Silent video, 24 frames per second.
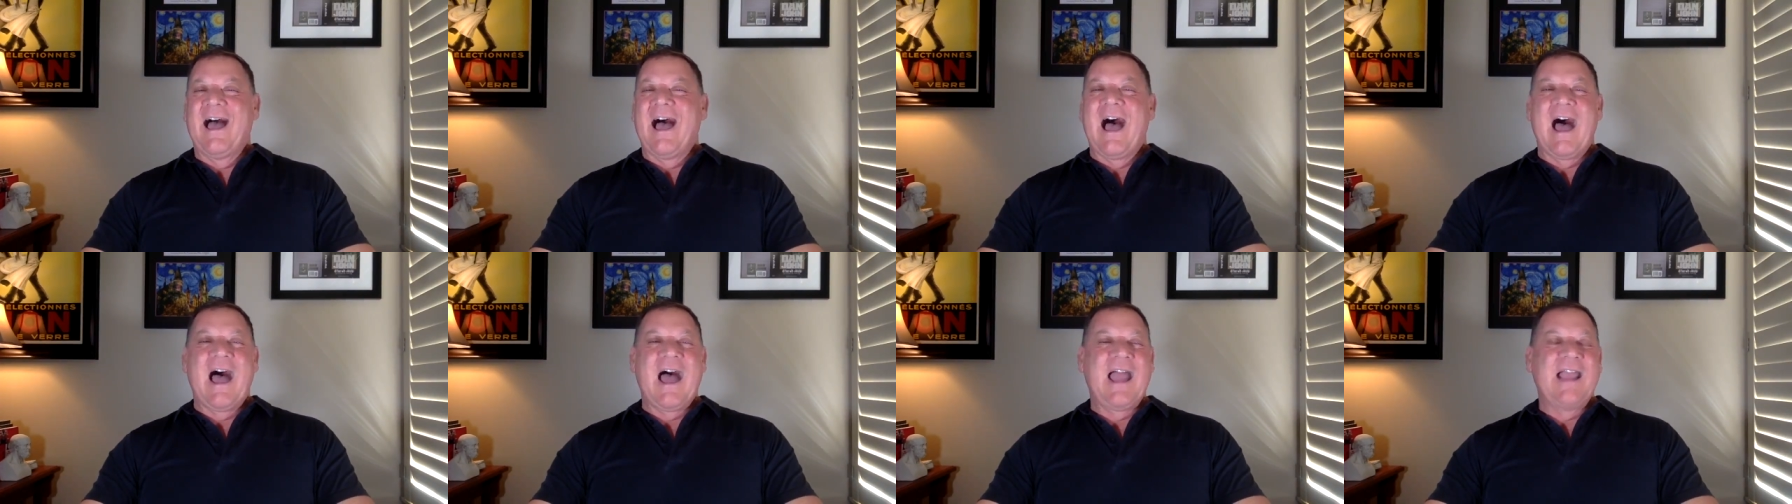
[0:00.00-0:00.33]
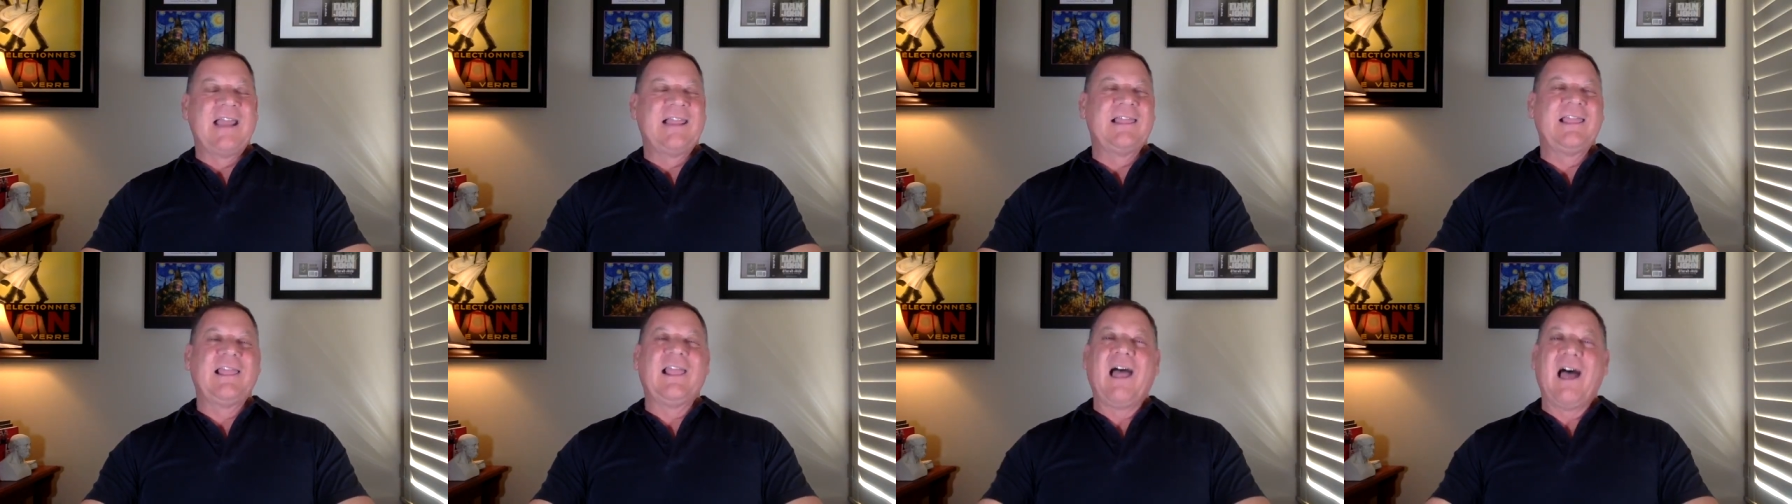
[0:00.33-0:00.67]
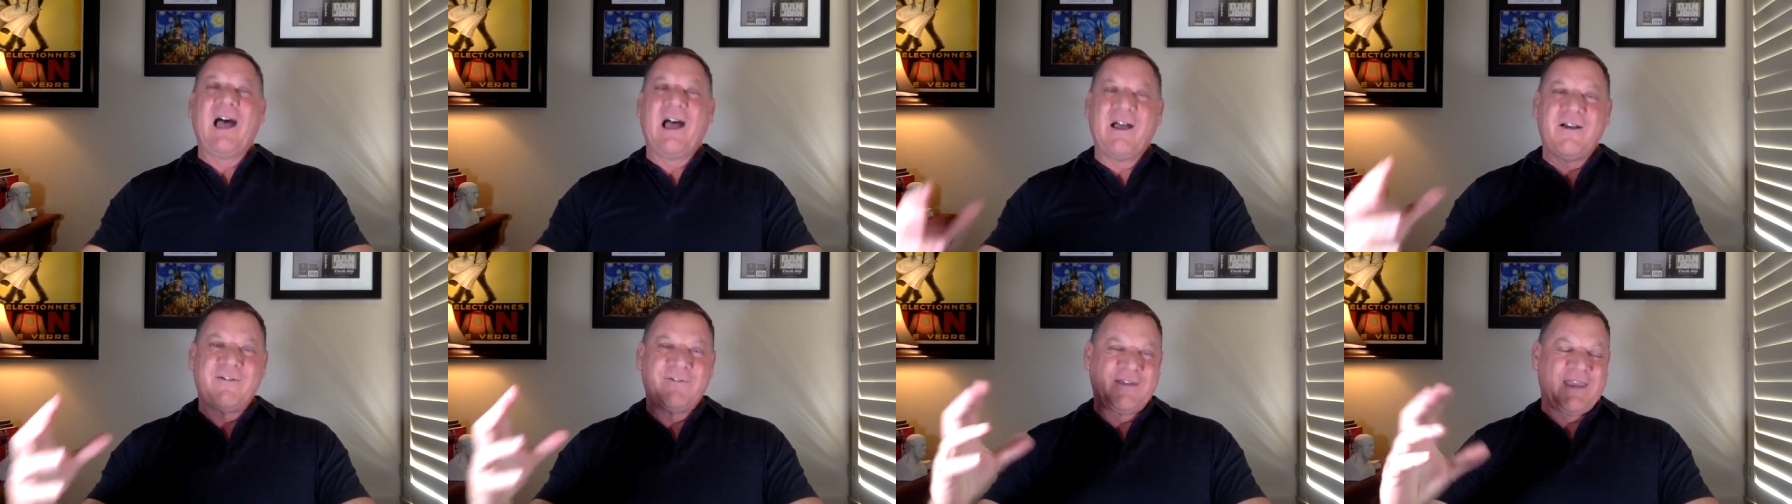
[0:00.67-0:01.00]
I
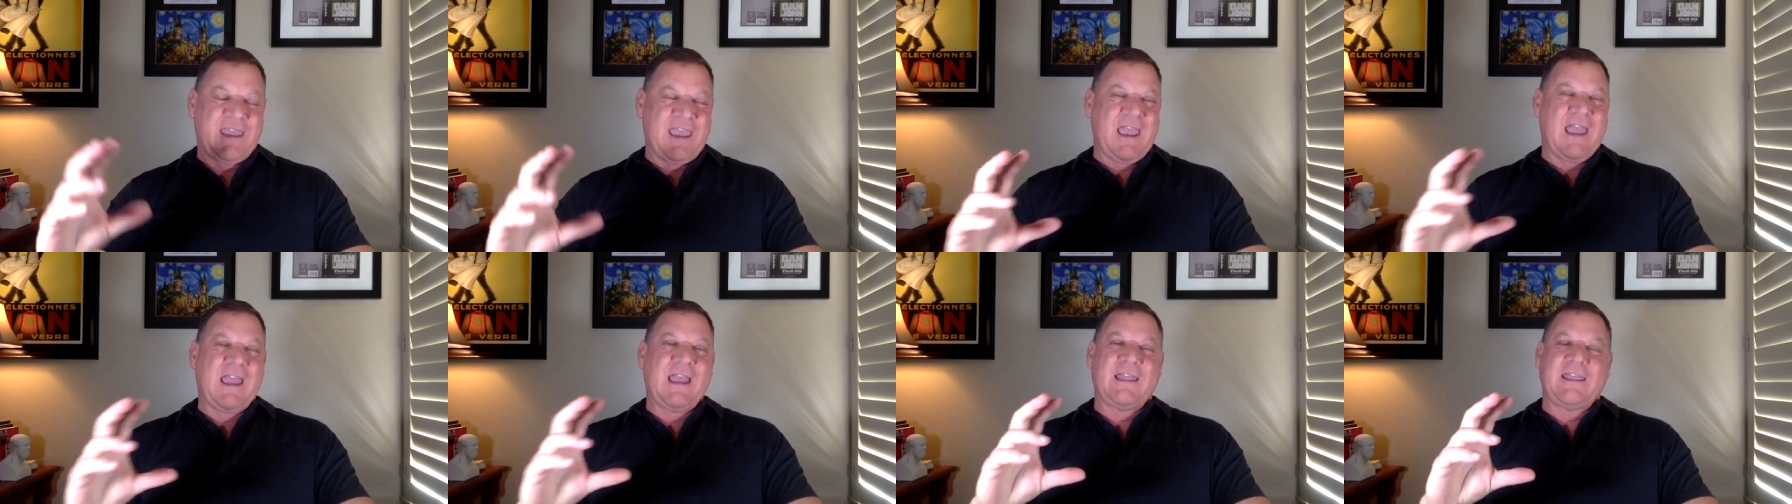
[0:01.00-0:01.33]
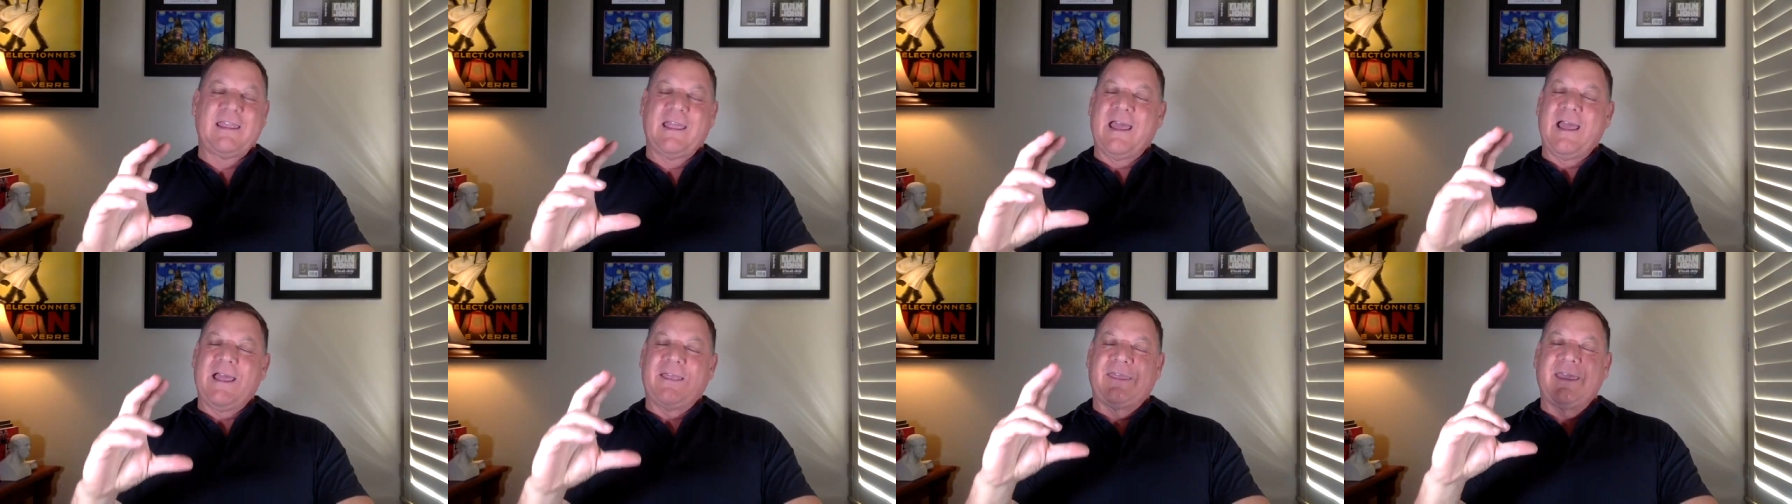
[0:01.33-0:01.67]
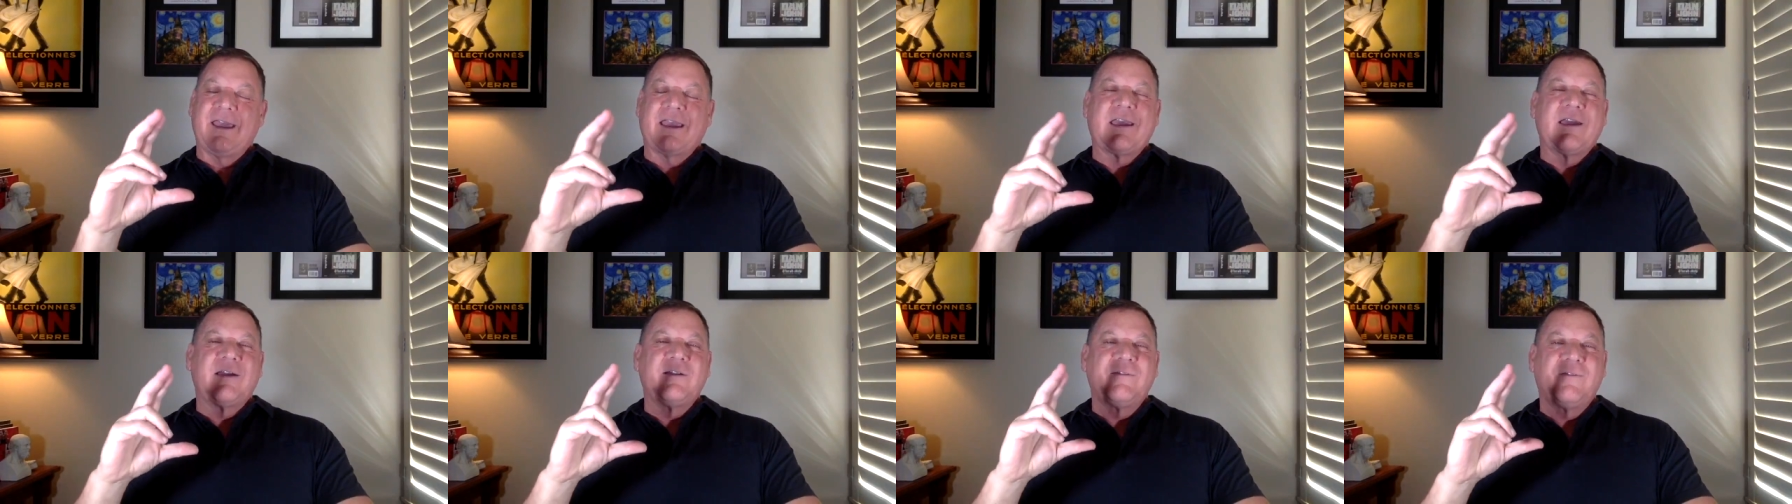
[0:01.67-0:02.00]
love uh,
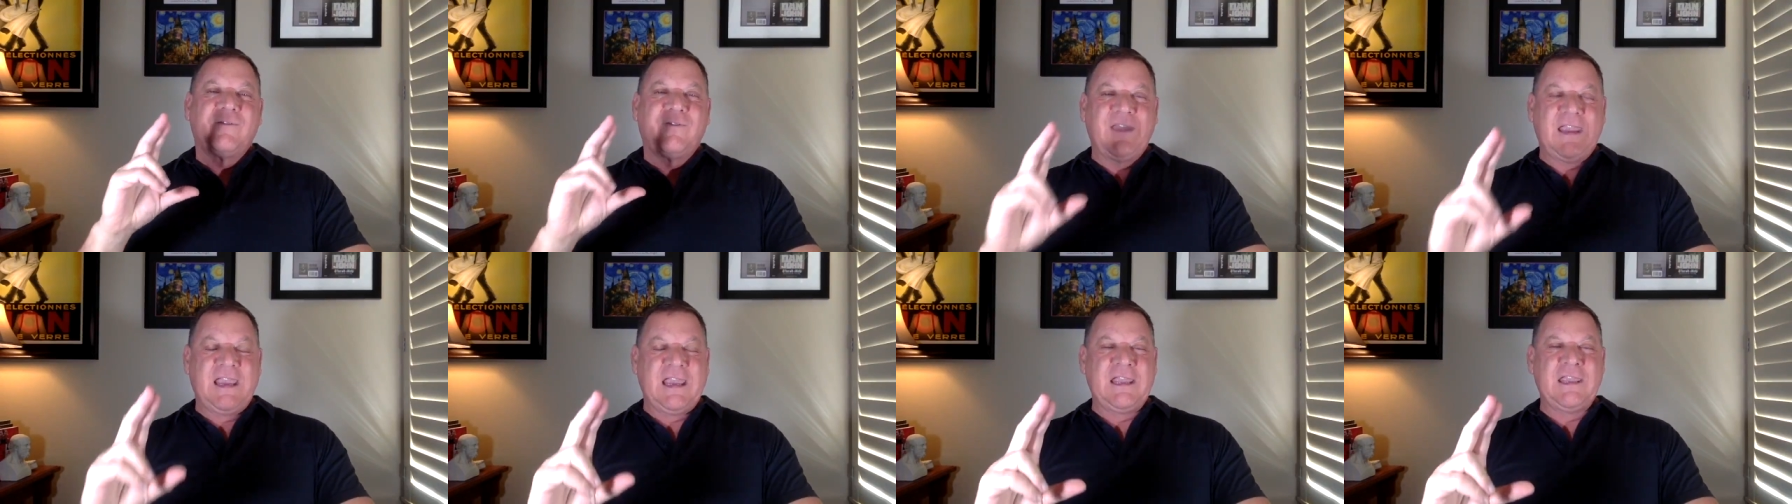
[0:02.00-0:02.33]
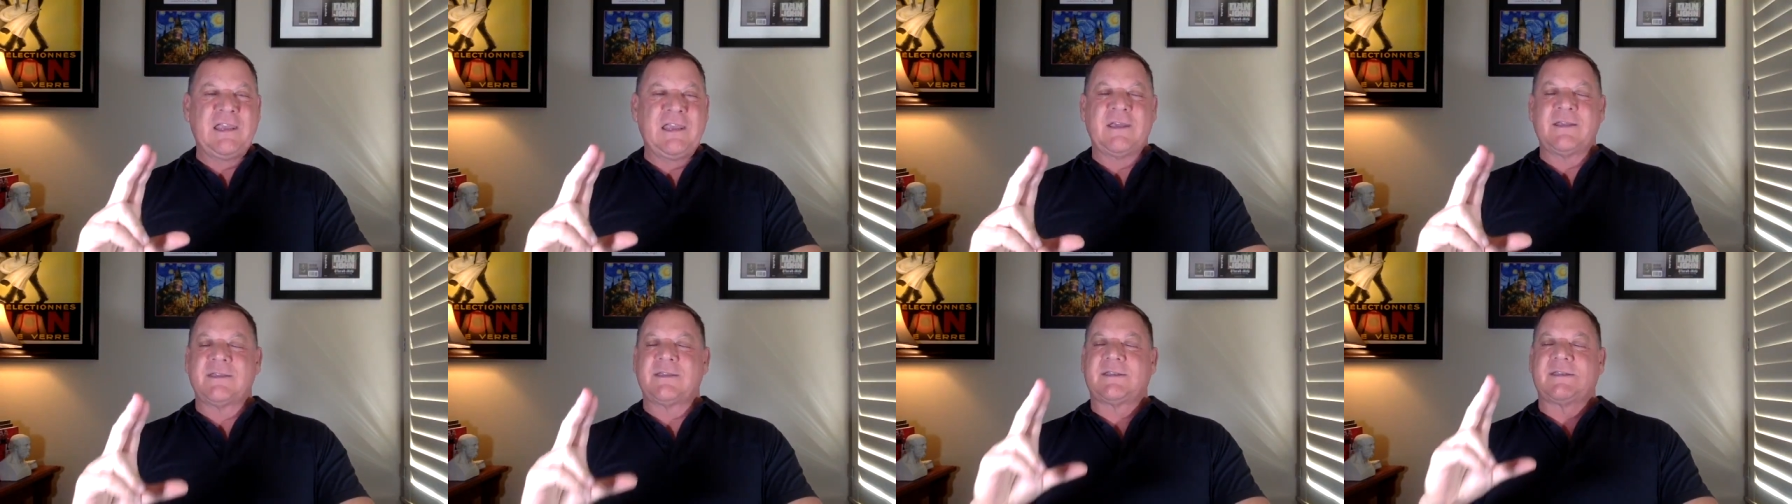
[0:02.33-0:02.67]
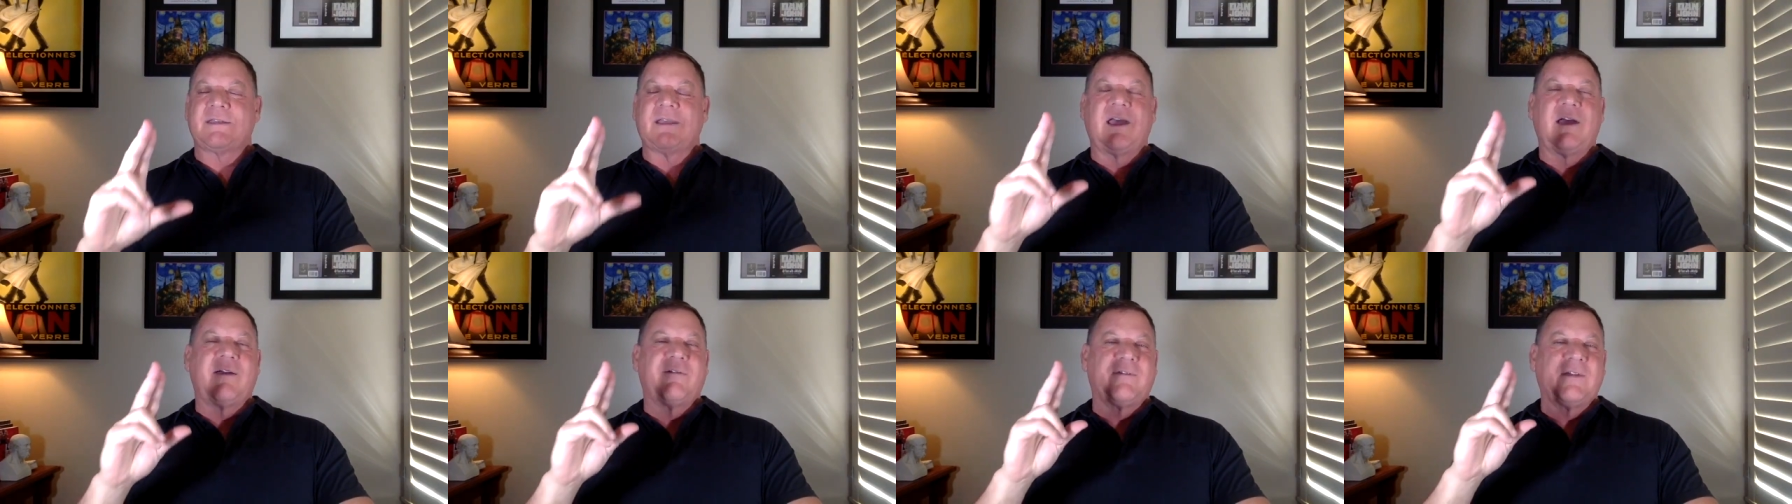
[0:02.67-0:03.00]
the
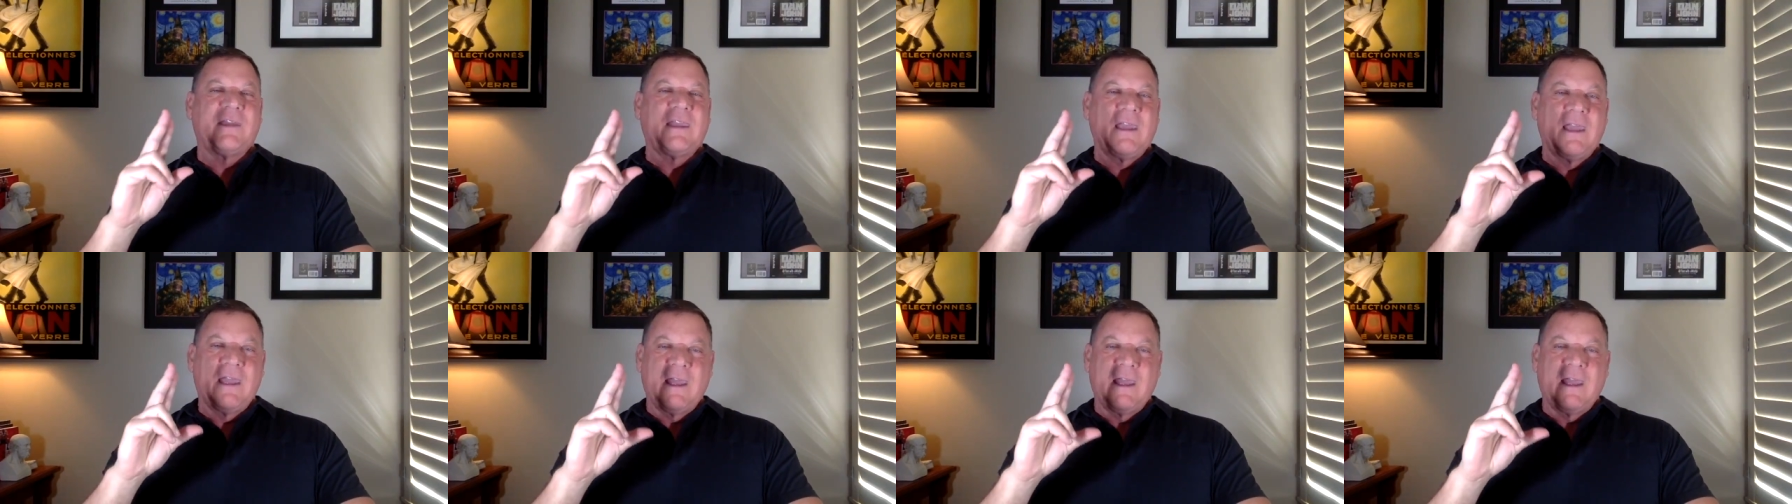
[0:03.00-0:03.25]
convenience of